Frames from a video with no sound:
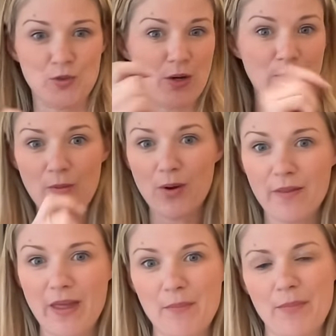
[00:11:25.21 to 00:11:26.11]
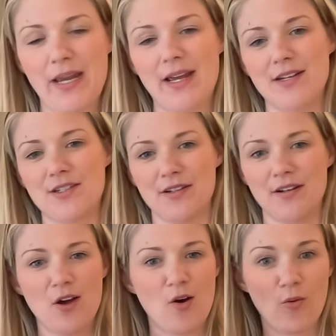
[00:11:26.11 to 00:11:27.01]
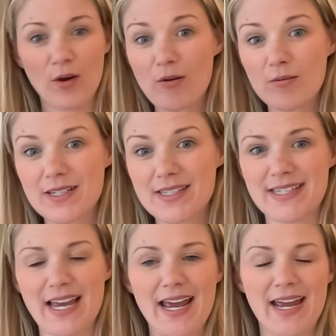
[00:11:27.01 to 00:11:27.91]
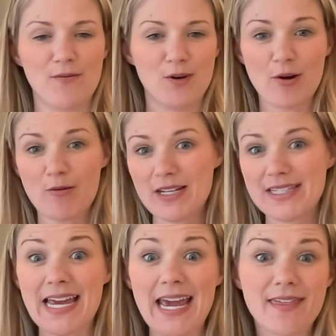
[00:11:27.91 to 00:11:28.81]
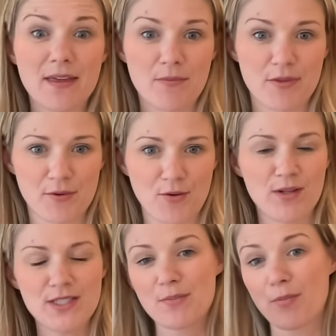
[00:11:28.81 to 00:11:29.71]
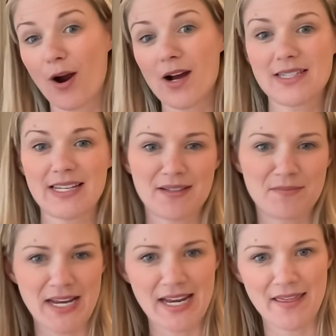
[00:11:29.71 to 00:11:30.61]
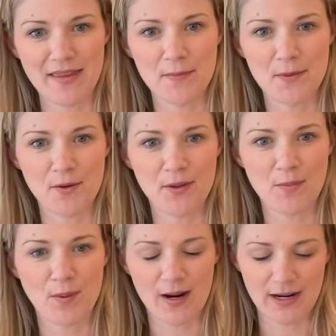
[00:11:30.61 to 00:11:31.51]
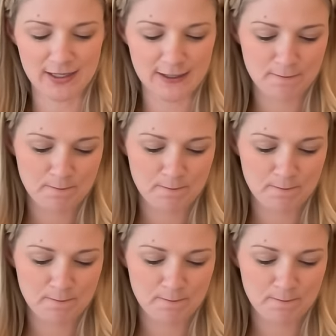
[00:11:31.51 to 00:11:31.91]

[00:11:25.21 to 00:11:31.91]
What do I want on that page? And what do I want to say? And what do I want to take them through? What's the process I'm taking them through in the product?